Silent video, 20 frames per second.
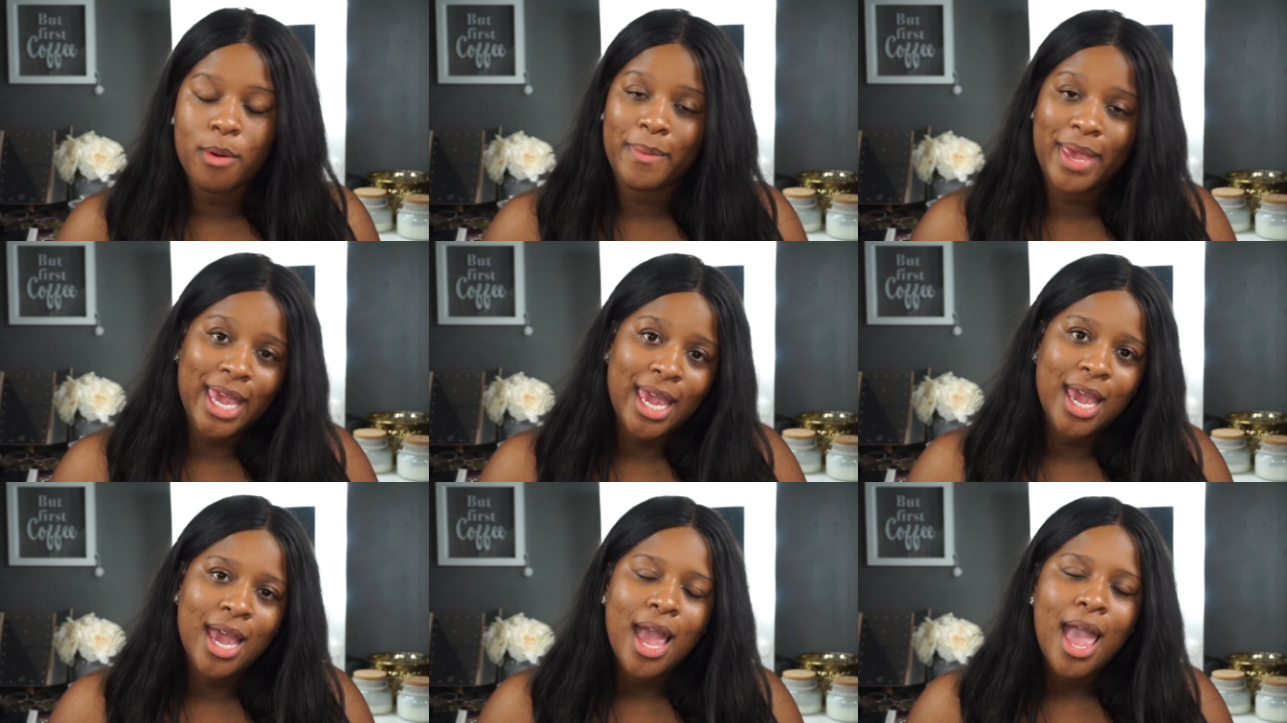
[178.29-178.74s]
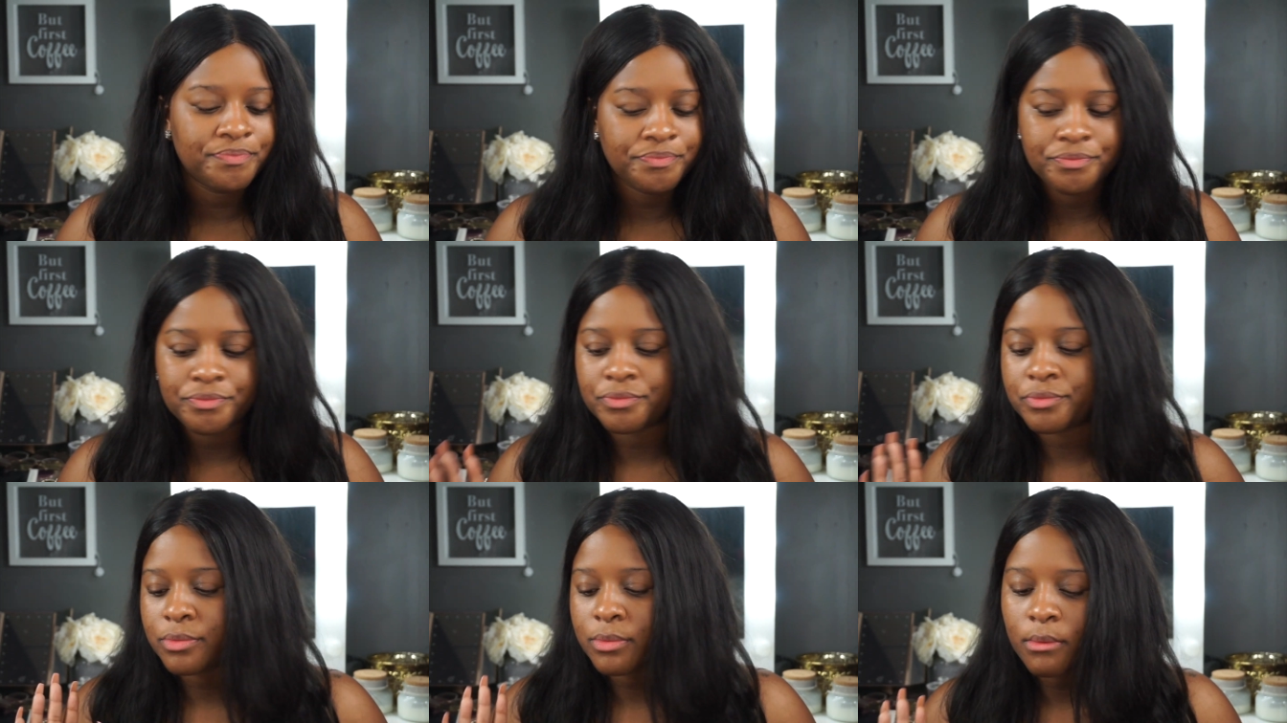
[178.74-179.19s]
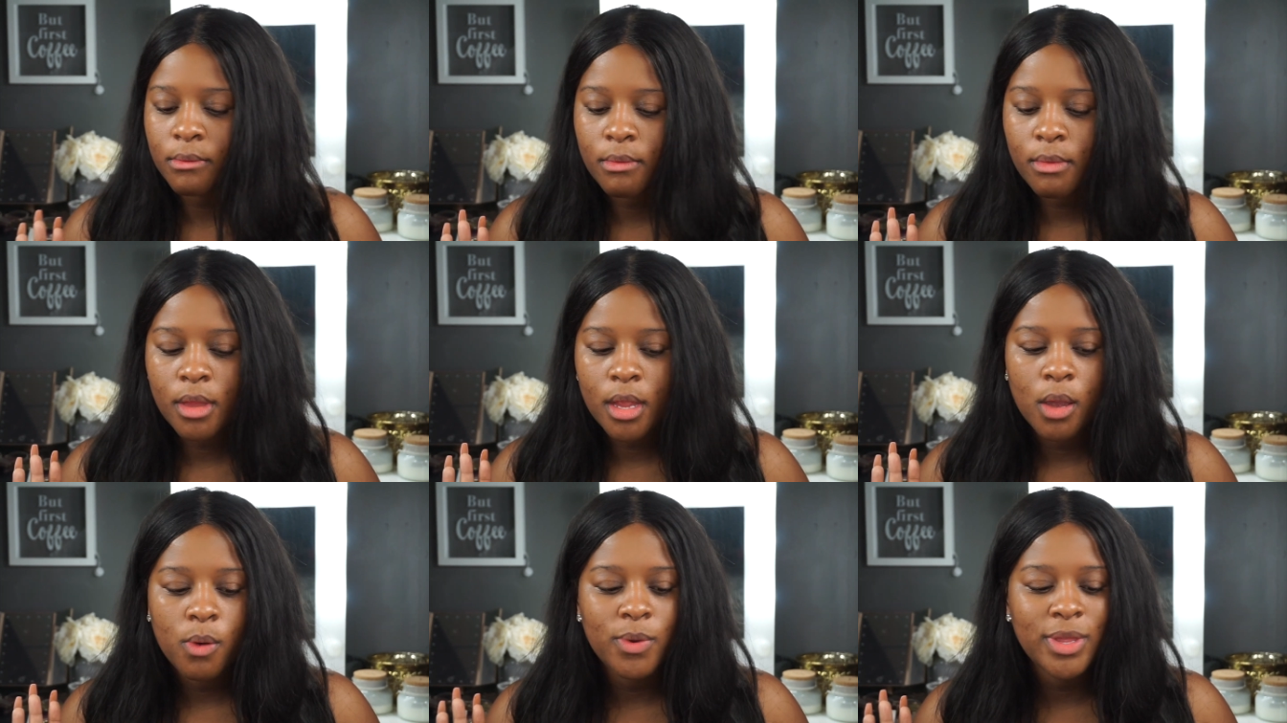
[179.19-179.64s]
me.
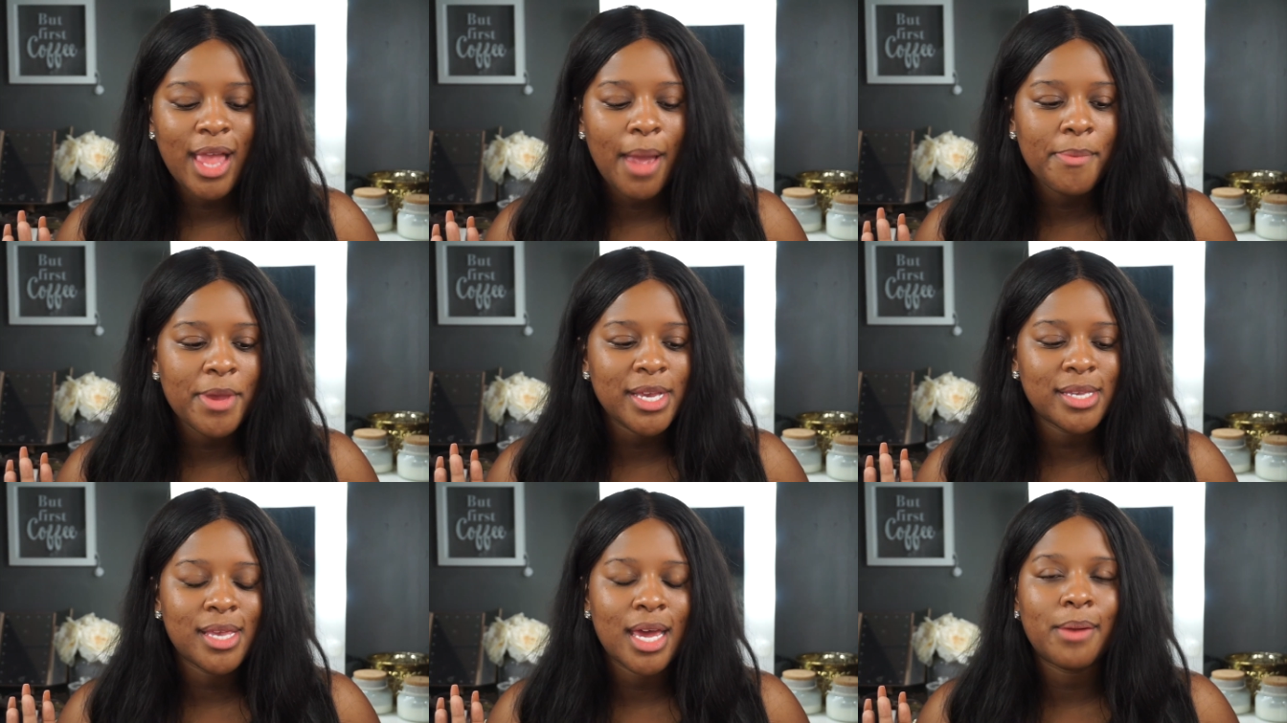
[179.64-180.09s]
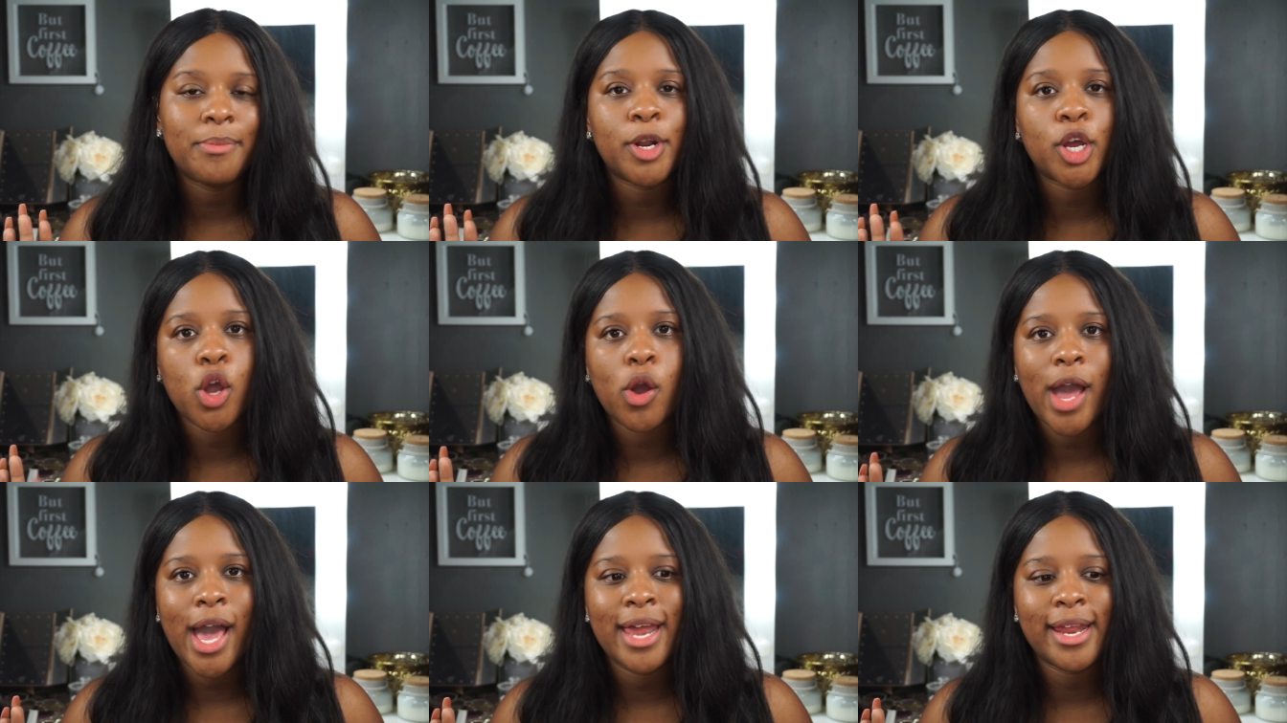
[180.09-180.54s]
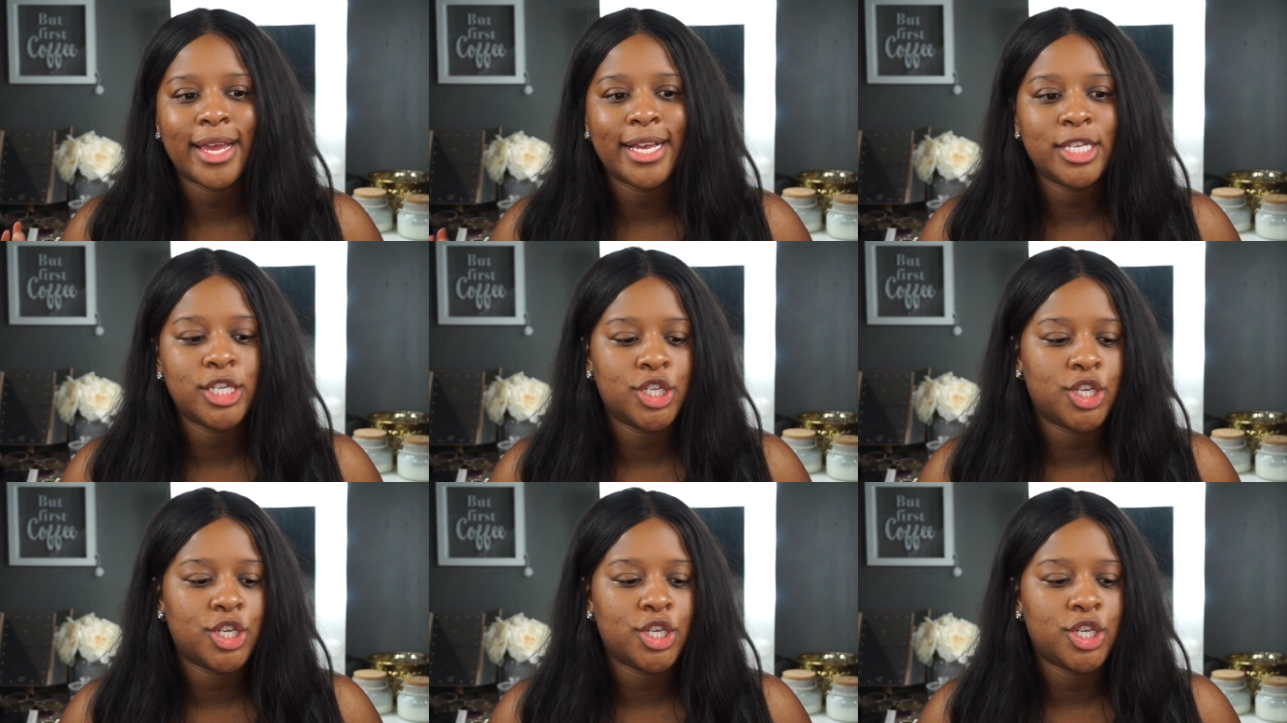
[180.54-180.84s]
With that being said, I'm going to go ahead and get